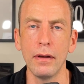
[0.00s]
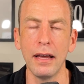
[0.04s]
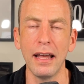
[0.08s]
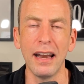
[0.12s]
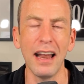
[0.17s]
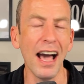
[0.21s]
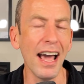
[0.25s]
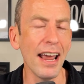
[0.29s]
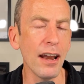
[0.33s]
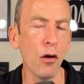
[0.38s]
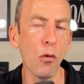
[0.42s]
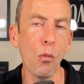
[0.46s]

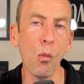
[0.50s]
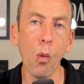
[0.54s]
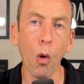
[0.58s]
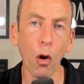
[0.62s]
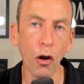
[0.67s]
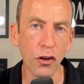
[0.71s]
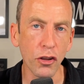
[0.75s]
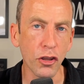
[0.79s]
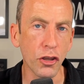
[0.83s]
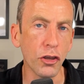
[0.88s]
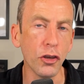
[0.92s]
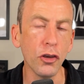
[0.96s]
And I don't
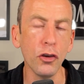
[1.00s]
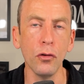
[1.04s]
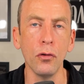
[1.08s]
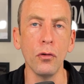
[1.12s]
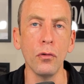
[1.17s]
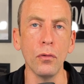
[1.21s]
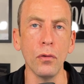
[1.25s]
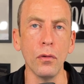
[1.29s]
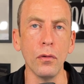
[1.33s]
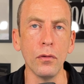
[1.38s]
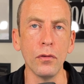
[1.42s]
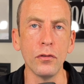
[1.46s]
want
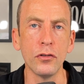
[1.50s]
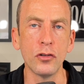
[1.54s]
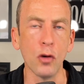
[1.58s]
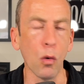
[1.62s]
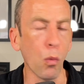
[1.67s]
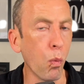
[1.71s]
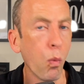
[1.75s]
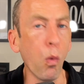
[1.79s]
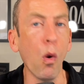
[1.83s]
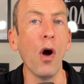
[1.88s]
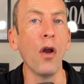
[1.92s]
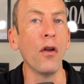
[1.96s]
you to
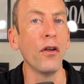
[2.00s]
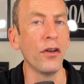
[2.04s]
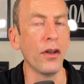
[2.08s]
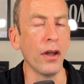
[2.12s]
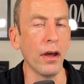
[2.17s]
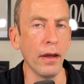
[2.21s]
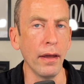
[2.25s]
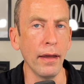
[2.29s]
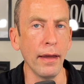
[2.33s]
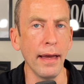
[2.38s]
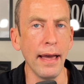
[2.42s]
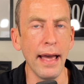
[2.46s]

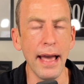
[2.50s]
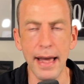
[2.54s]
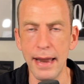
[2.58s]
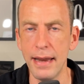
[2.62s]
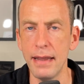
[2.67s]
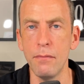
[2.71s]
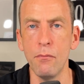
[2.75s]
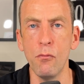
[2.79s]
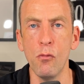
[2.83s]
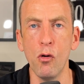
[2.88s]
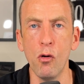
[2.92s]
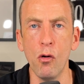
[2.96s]
wander
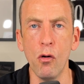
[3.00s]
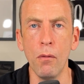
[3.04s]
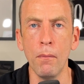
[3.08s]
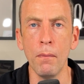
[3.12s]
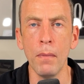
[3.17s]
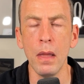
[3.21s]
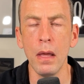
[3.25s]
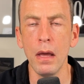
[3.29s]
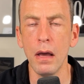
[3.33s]
anymore.